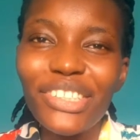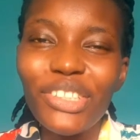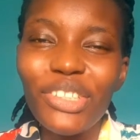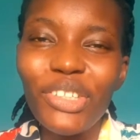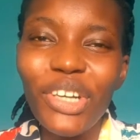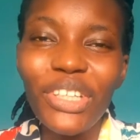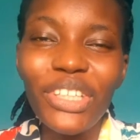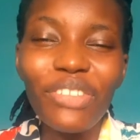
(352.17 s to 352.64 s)
to
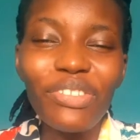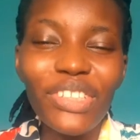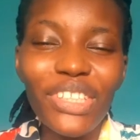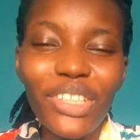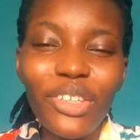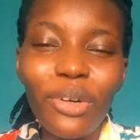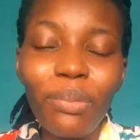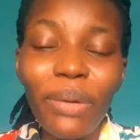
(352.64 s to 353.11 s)
crown
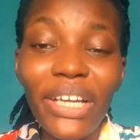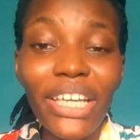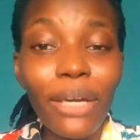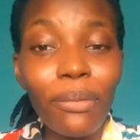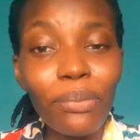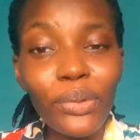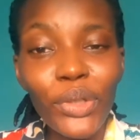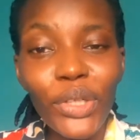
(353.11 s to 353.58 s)
everything up i
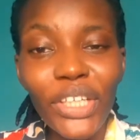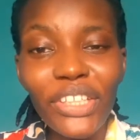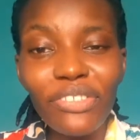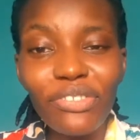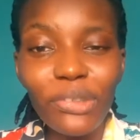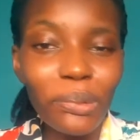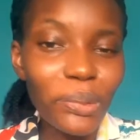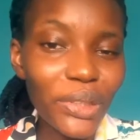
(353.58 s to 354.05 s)
kept
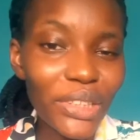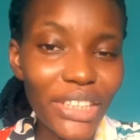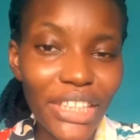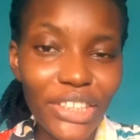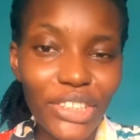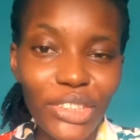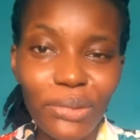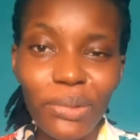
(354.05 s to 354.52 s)
praying for
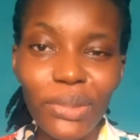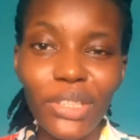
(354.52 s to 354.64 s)
protection